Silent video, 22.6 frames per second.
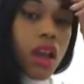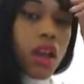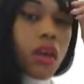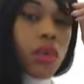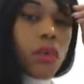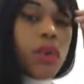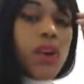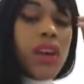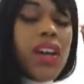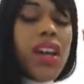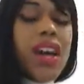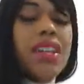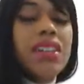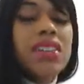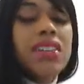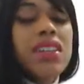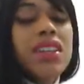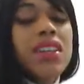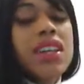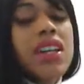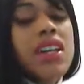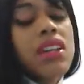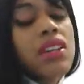And what I
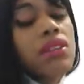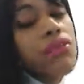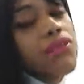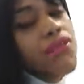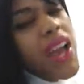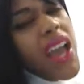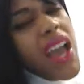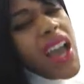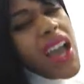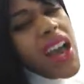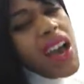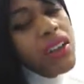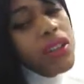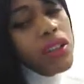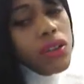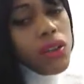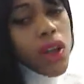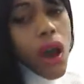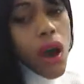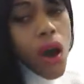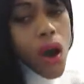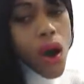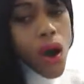didn't fail
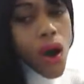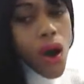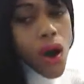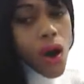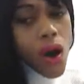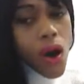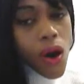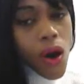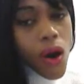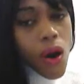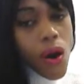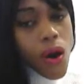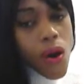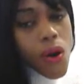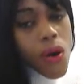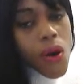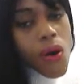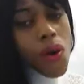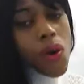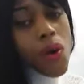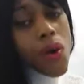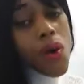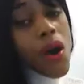to
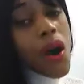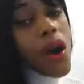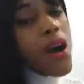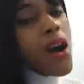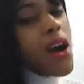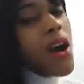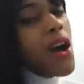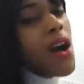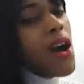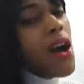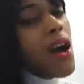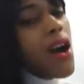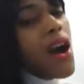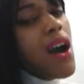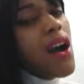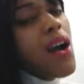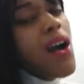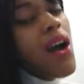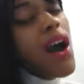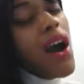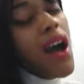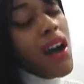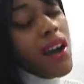
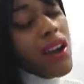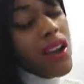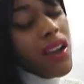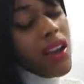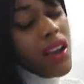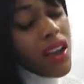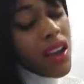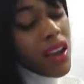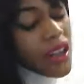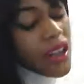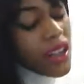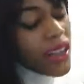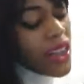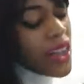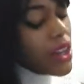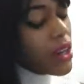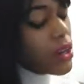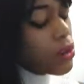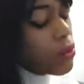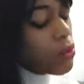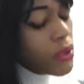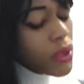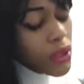know,
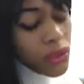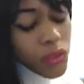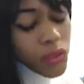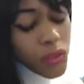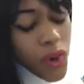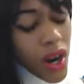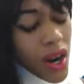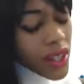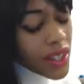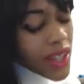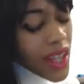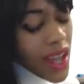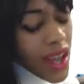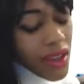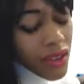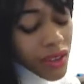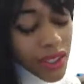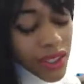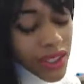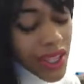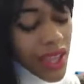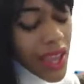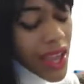that it wouldn't work
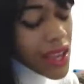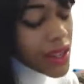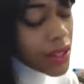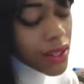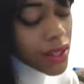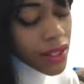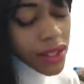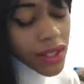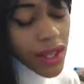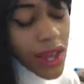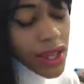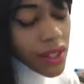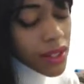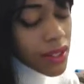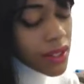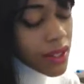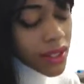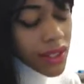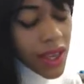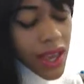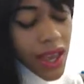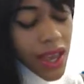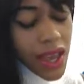out again and again
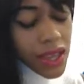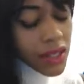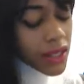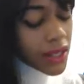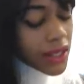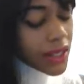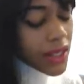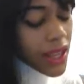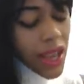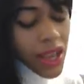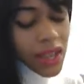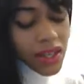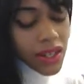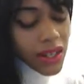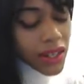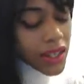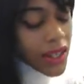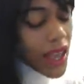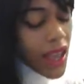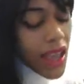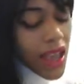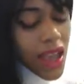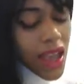and again and again and
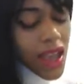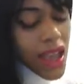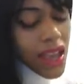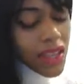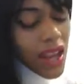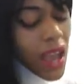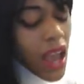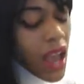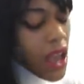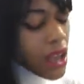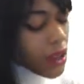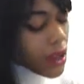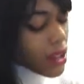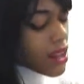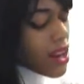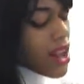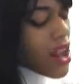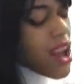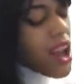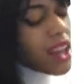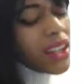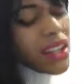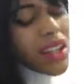again. But
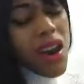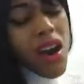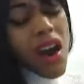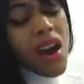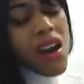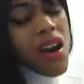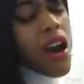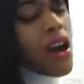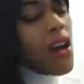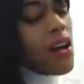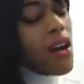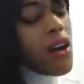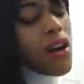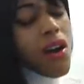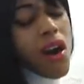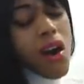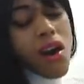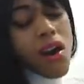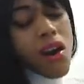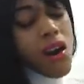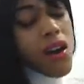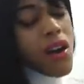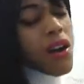
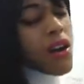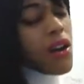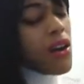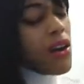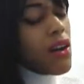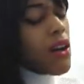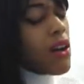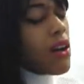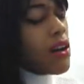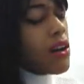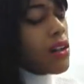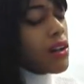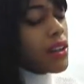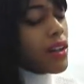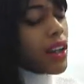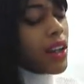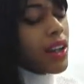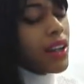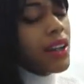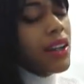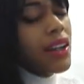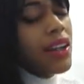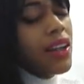oh
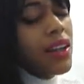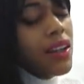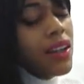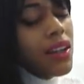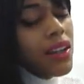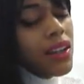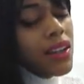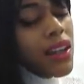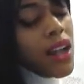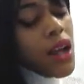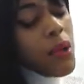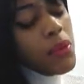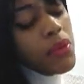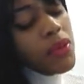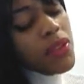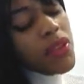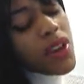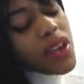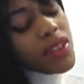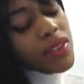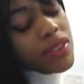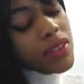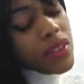Lord, come and
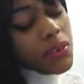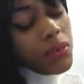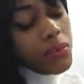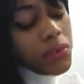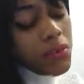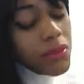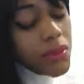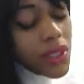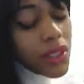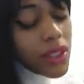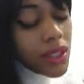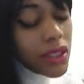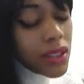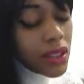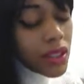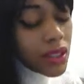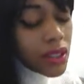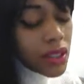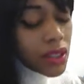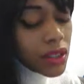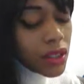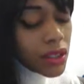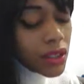rescue
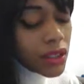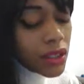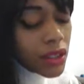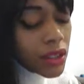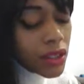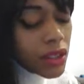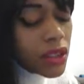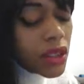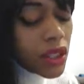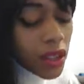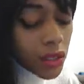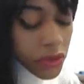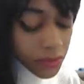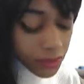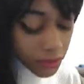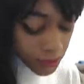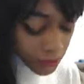me.